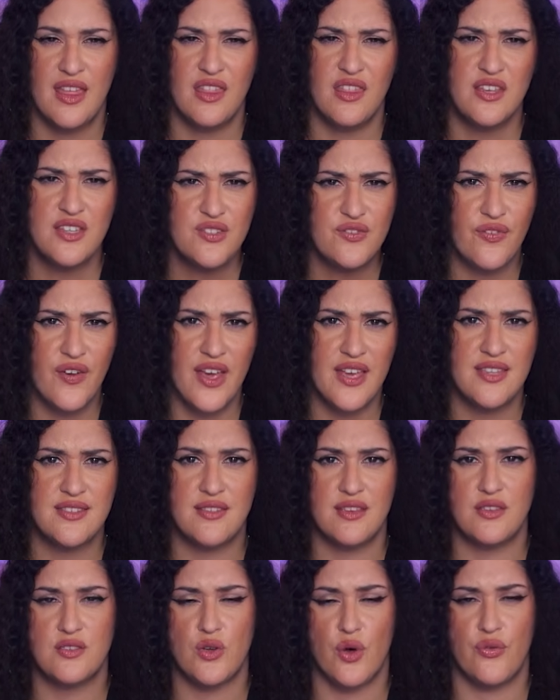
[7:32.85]
This phase
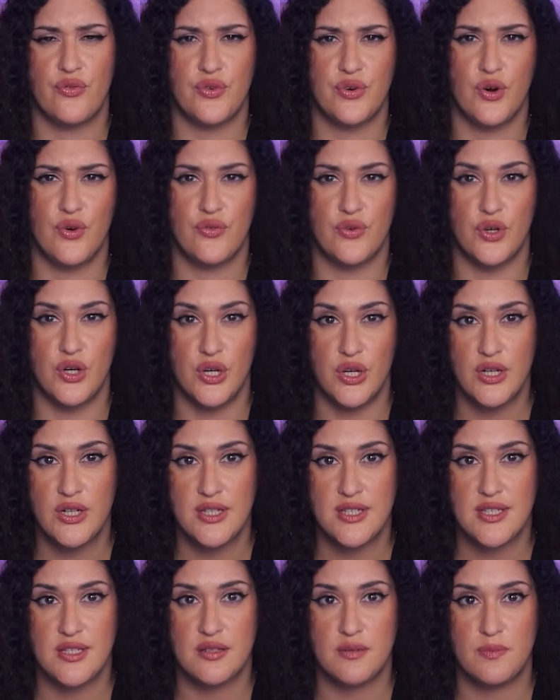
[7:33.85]
is often
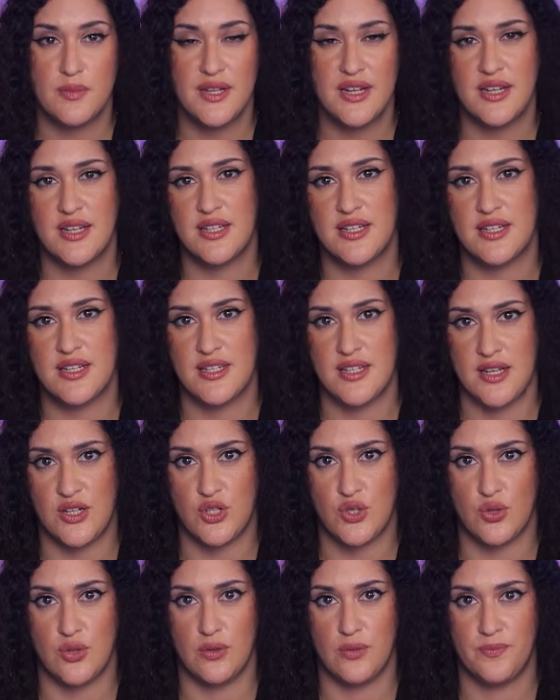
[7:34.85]
overlooked, but it is
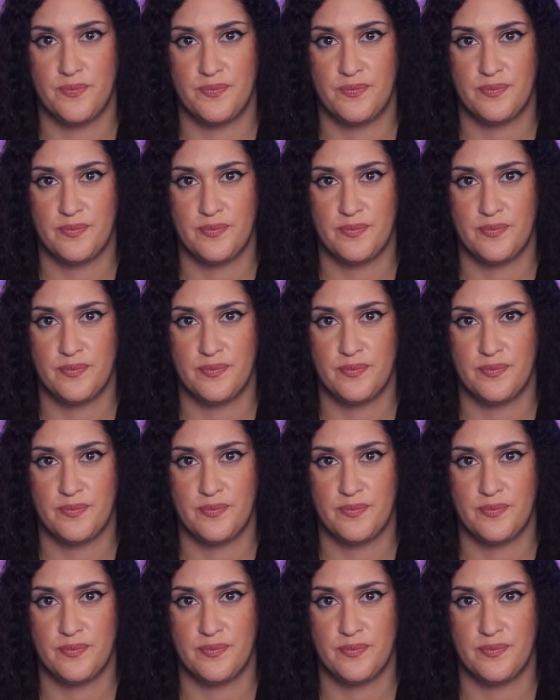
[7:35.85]
essential.